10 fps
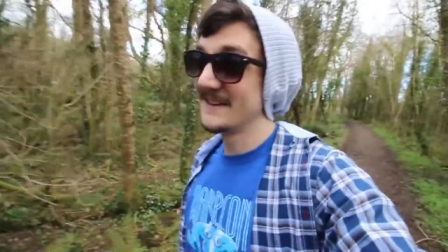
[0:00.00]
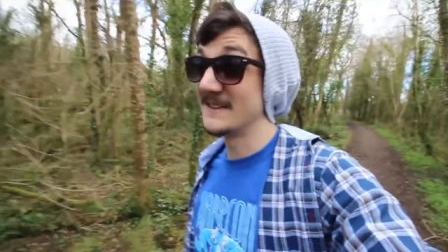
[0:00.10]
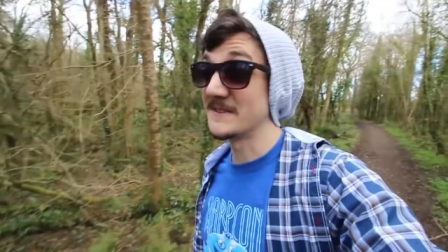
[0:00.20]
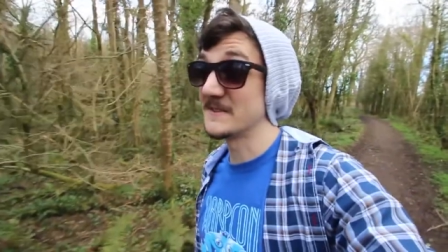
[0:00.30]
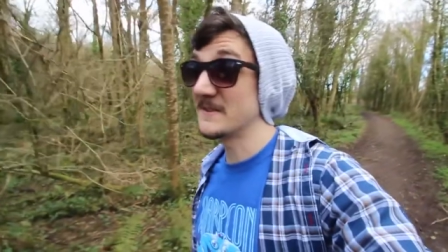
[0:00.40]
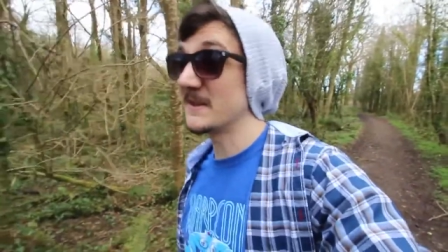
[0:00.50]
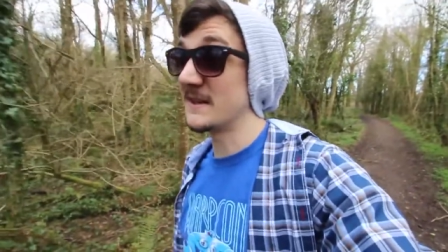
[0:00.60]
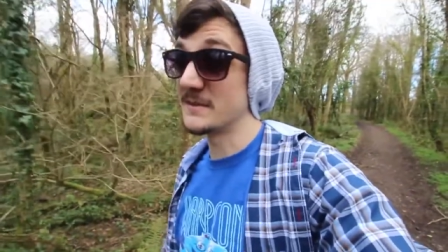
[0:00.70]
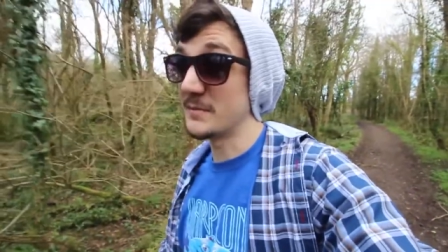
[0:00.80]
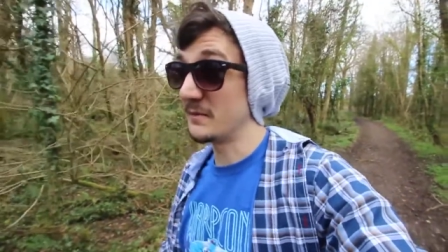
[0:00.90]
Yeah, so the
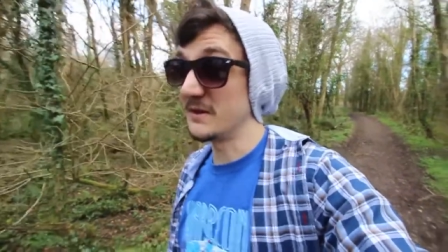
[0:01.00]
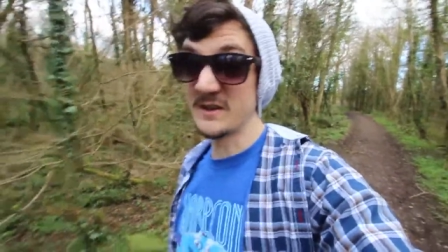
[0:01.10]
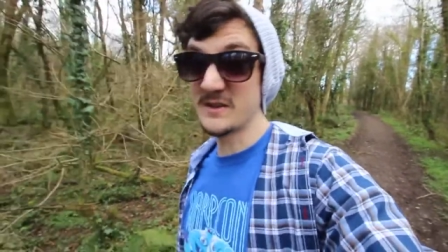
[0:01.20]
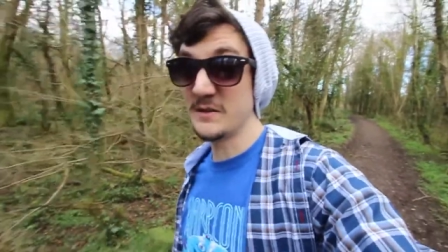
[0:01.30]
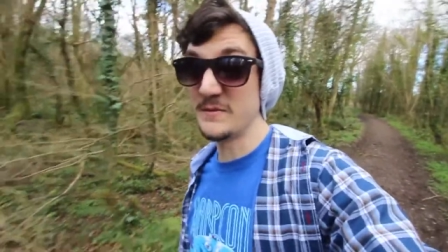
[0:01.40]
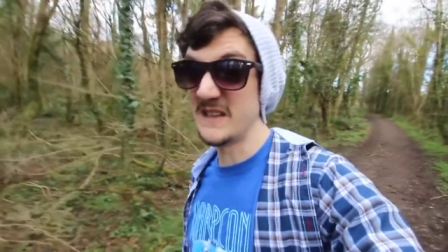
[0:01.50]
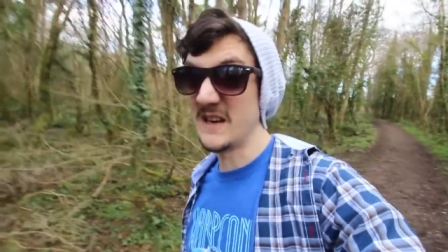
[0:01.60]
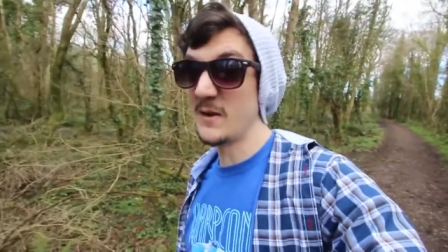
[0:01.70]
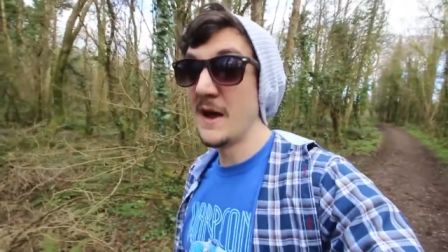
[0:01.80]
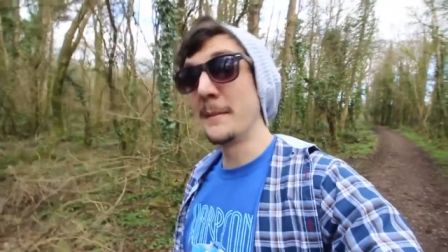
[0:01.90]
sunglasses probably look stupid
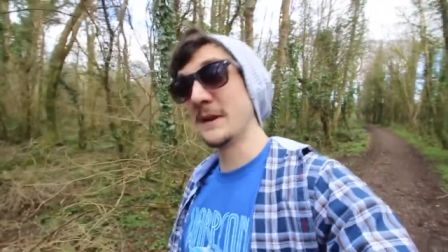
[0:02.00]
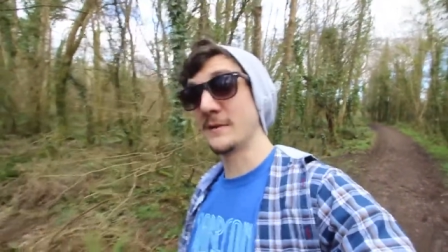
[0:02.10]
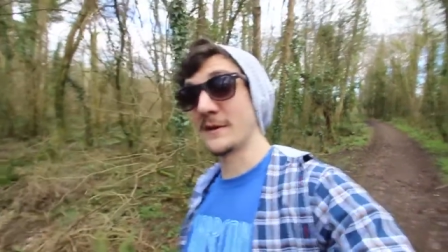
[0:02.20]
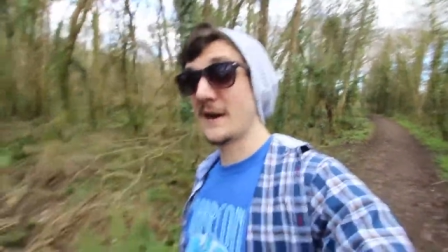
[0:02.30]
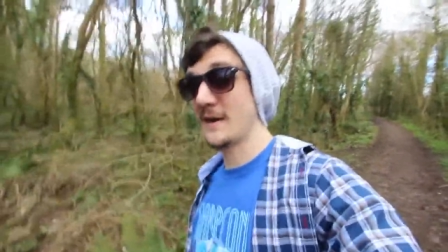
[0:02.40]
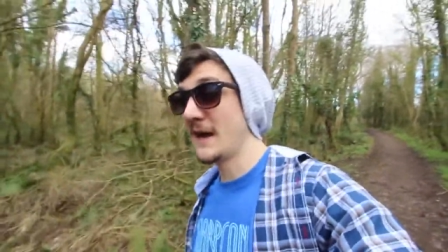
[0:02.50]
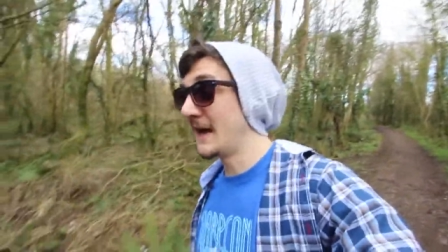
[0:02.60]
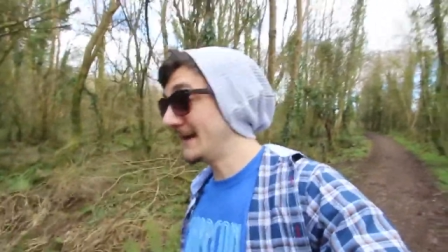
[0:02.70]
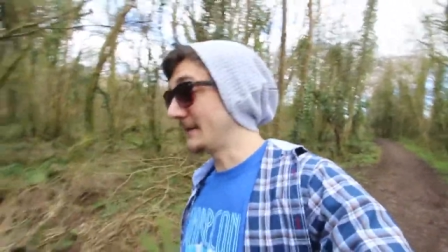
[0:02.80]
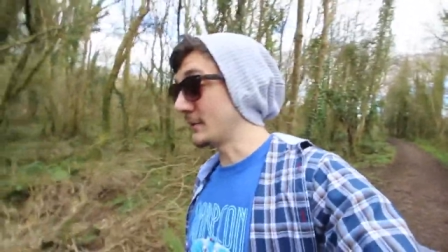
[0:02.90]
now, but I don't care.
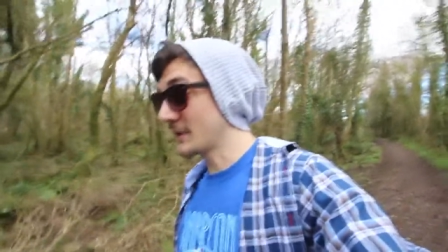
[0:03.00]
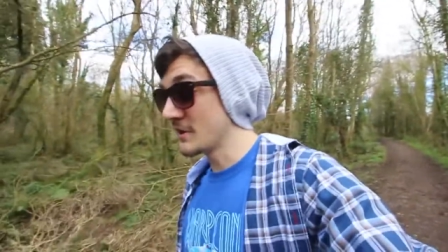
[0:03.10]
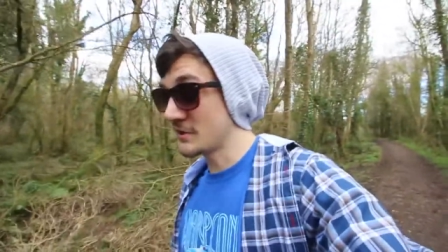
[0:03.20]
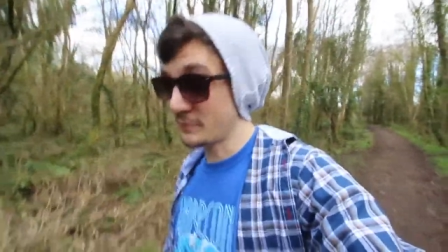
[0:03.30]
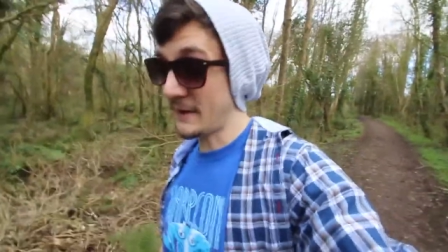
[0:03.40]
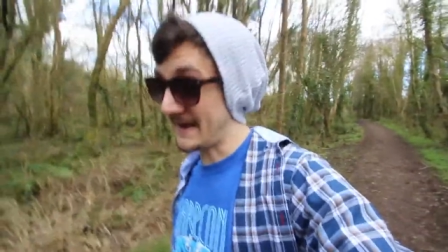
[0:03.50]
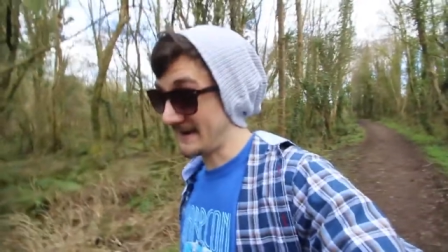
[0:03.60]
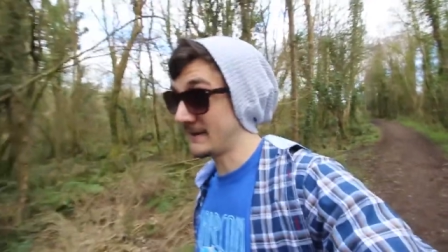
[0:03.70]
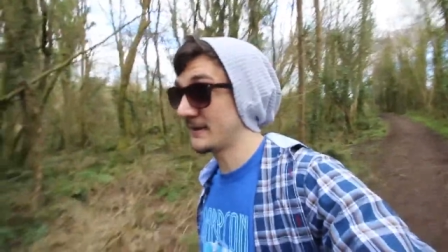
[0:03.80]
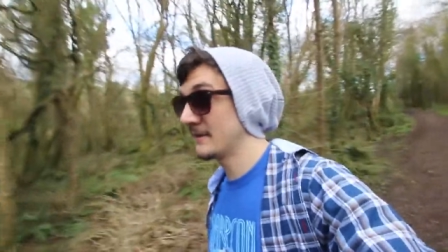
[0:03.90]
I look
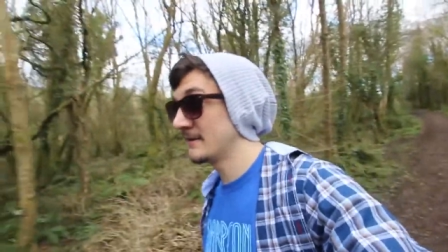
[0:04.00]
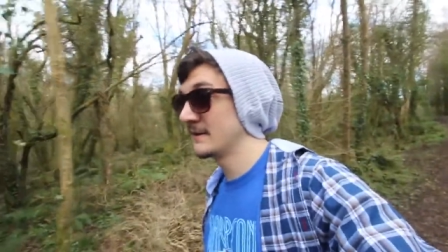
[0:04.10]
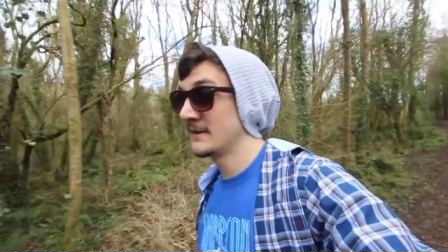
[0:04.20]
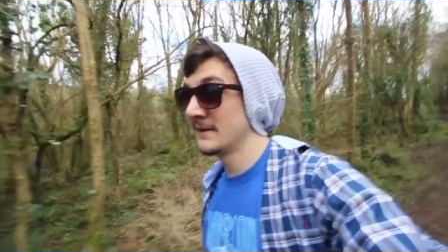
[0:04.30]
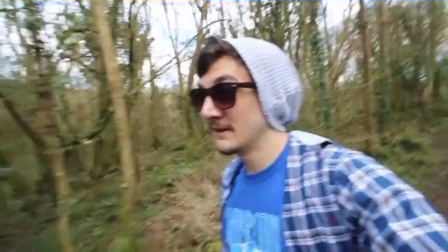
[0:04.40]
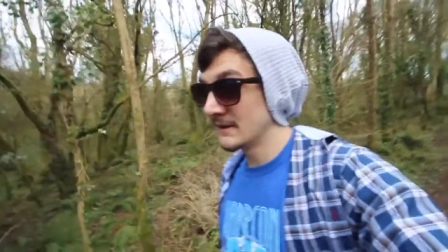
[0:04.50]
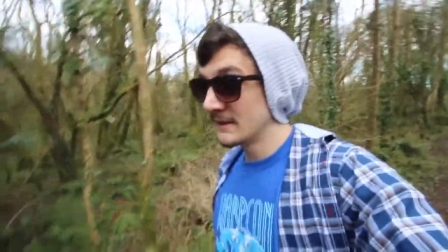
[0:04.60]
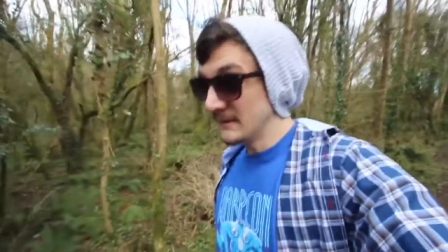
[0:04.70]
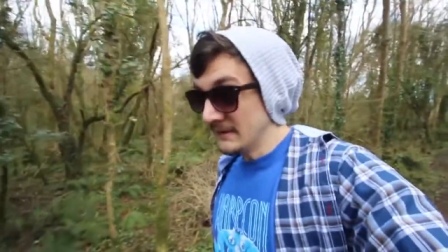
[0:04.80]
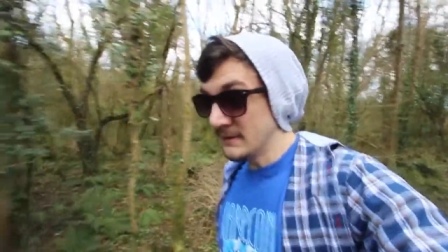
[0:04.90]
schwag.
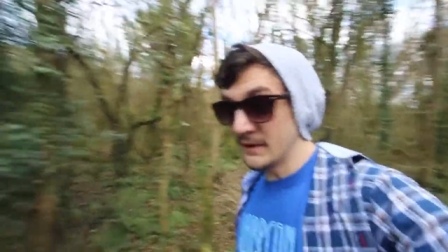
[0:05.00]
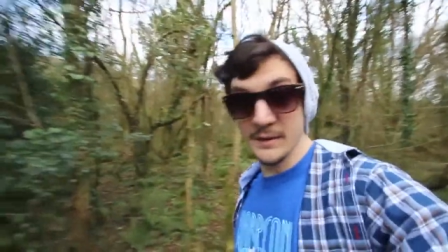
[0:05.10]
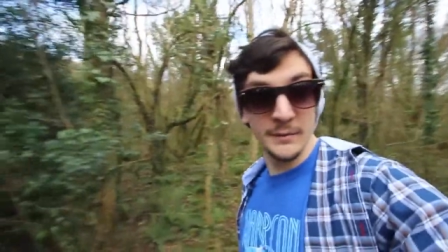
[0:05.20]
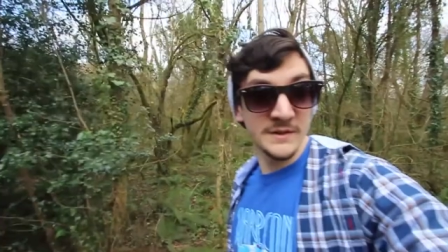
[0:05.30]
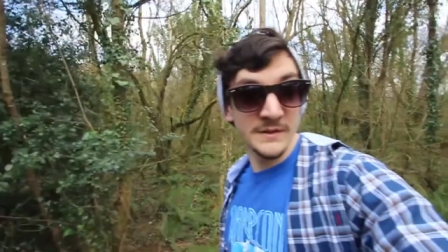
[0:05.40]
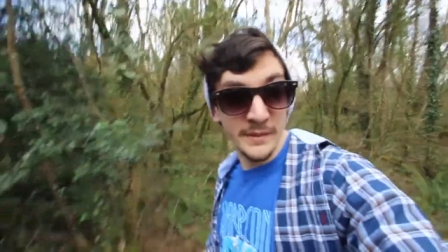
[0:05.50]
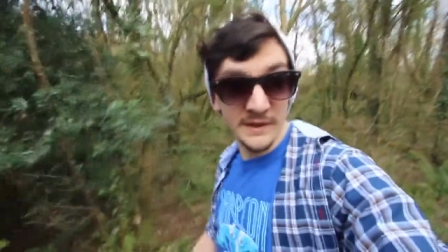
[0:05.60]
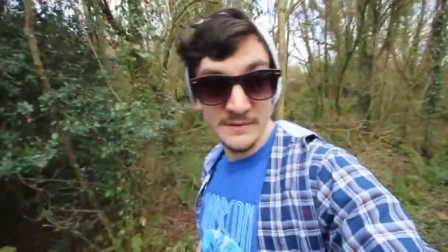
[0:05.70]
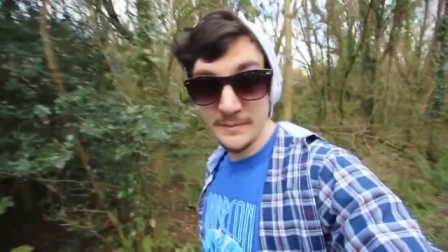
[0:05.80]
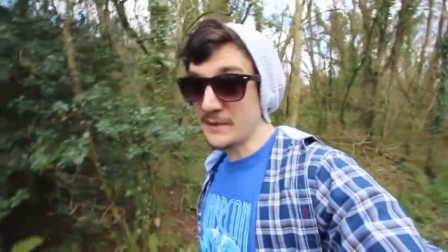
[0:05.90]
Which is
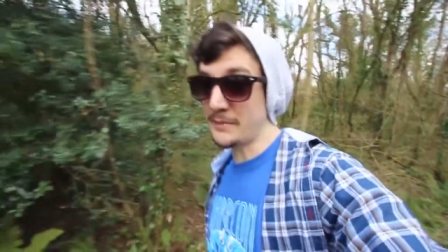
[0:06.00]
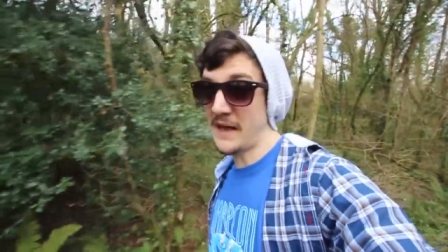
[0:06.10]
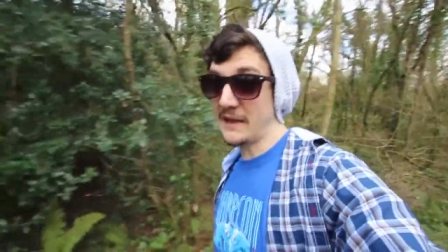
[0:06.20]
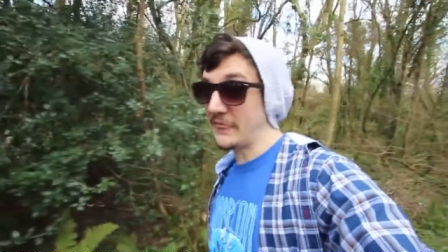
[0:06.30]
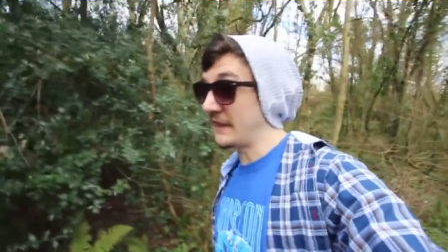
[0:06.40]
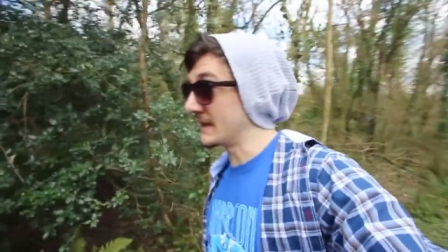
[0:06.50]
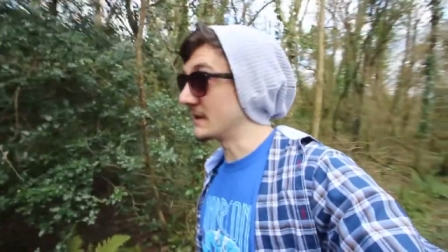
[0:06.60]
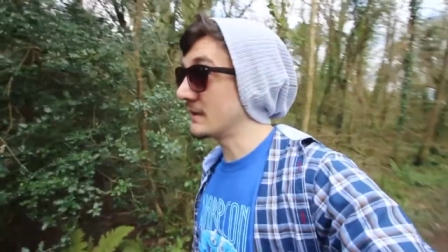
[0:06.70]
possibly a bad thing.